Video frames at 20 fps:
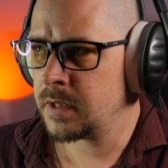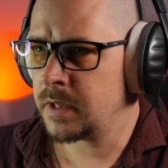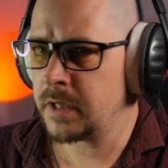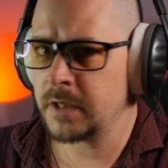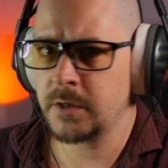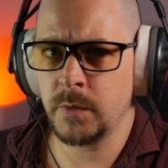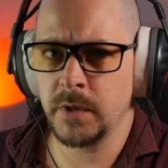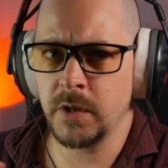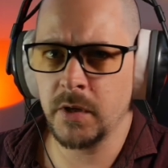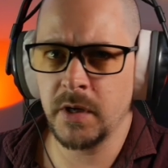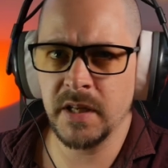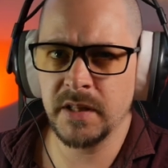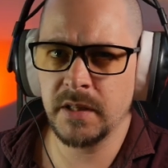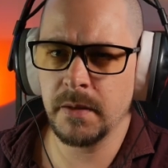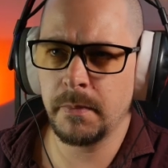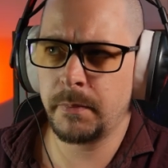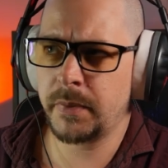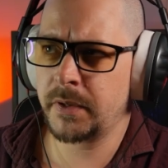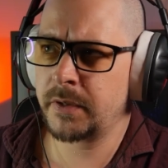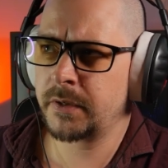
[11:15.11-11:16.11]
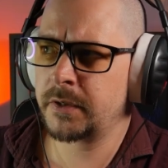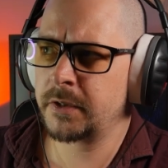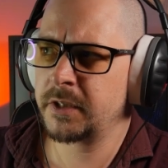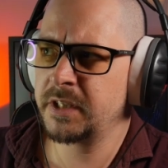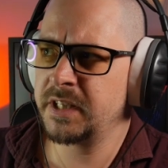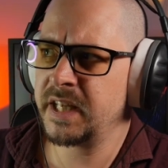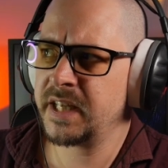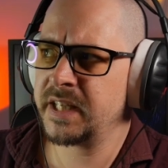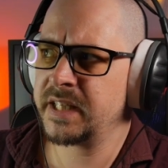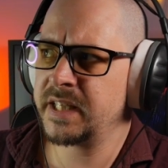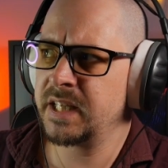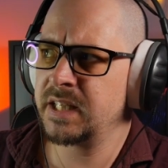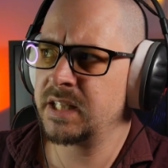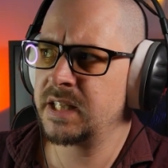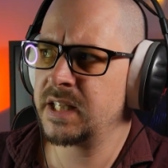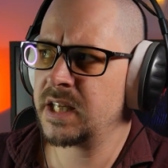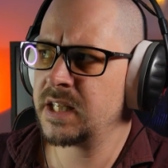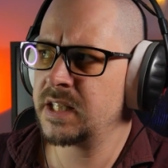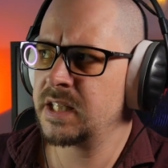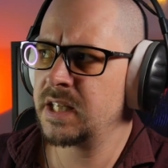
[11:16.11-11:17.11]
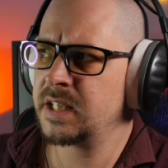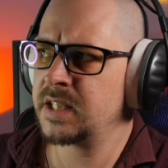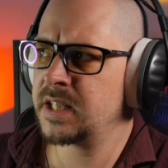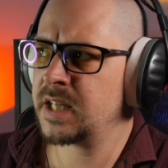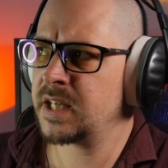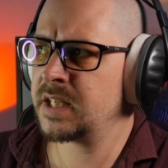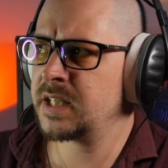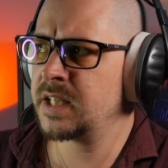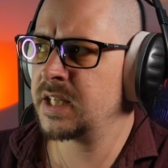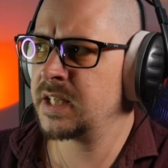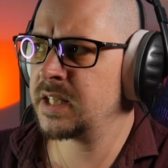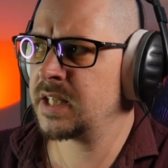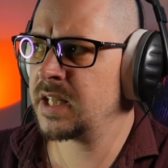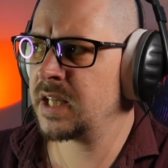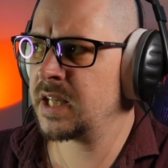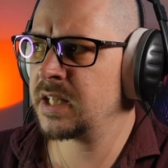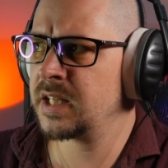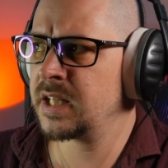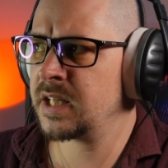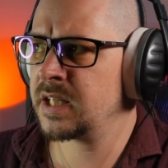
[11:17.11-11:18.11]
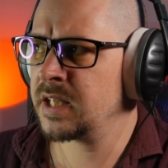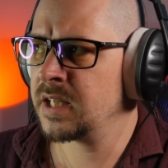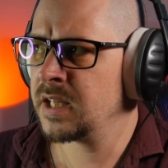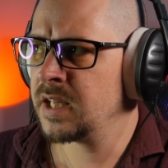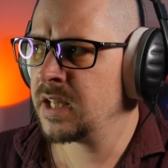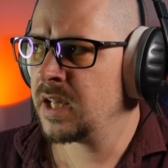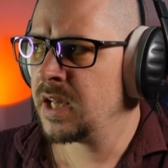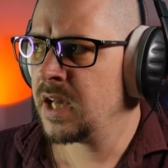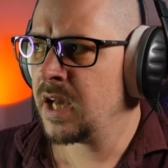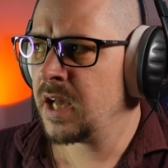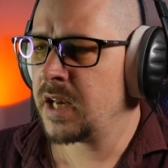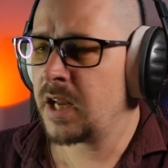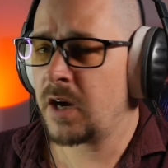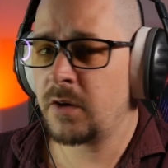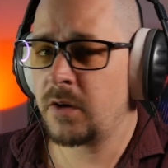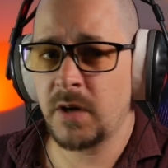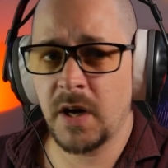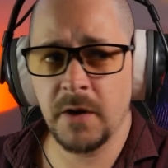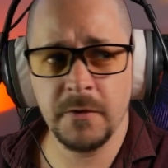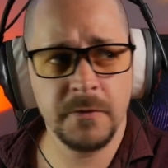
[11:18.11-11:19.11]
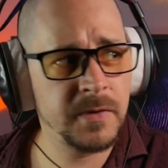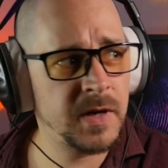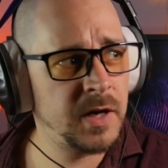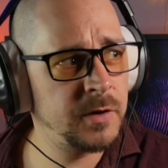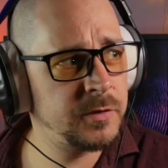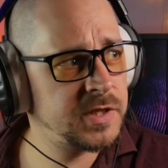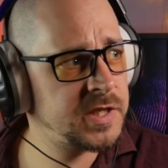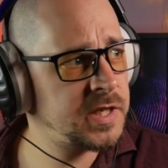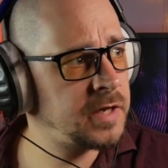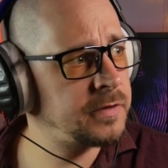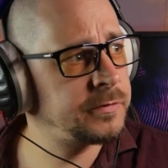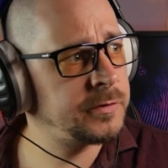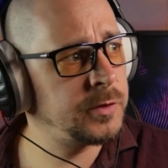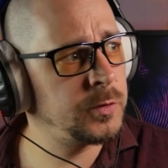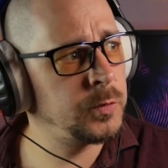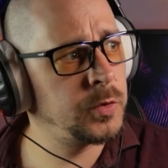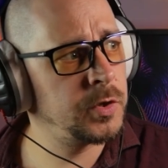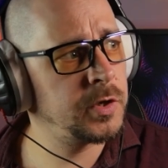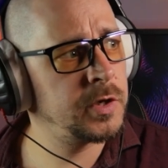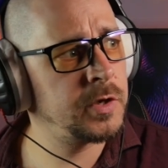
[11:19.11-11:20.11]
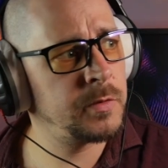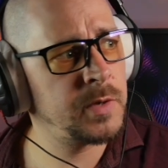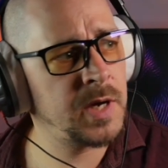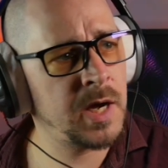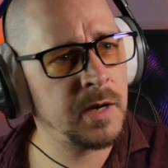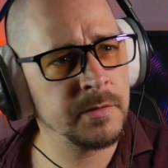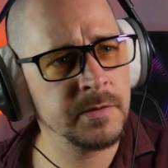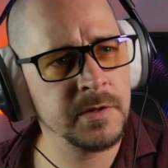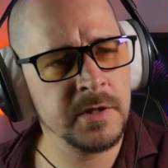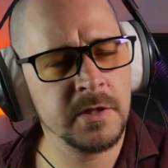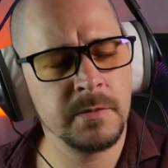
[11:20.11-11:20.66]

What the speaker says: It's when you get the prrr, tick tick tick tick tick tick tick tick. Now, I found several workarounds,